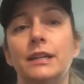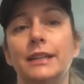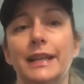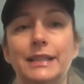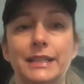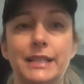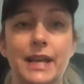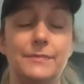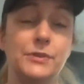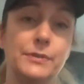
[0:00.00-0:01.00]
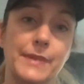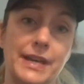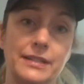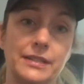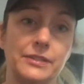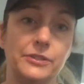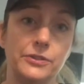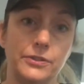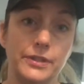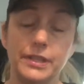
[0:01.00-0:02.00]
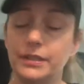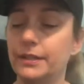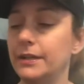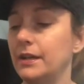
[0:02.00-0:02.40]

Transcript: Lately I'm doing mine in a Keurig,